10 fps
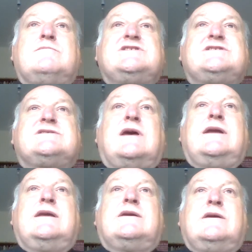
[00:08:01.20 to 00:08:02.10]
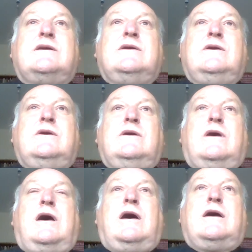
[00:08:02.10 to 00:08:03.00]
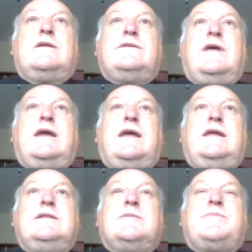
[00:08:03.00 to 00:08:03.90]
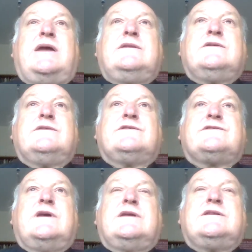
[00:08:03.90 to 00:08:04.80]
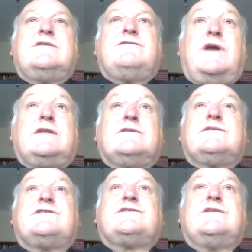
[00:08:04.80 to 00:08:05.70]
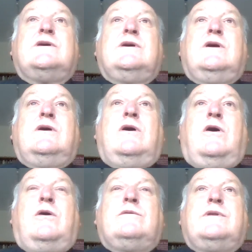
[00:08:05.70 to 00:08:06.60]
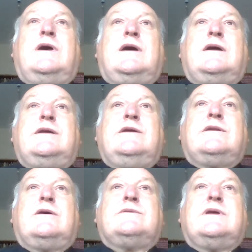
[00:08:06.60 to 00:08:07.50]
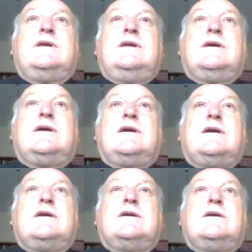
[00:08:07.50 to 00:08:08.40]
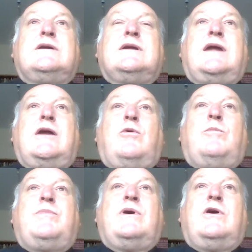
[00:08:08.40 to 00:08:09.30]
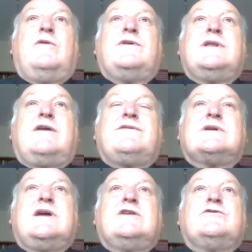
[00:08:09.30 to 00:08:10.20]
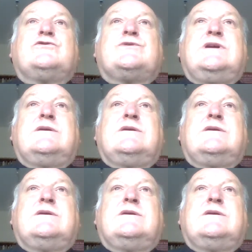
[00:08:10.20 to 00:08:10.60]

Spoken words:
stake their independence, their defence, on the help of another country.